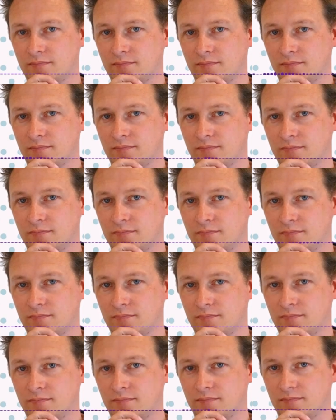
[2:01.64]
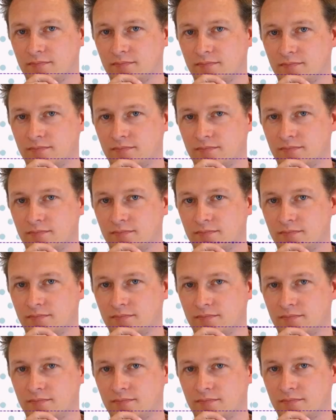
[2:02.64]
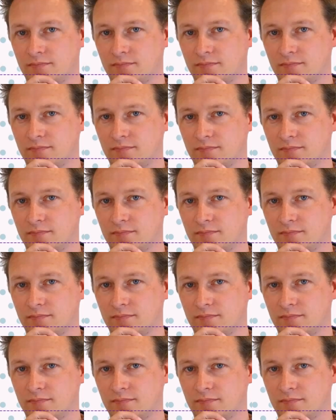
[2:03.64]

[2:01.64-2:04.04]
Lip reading: just enjoying the journey.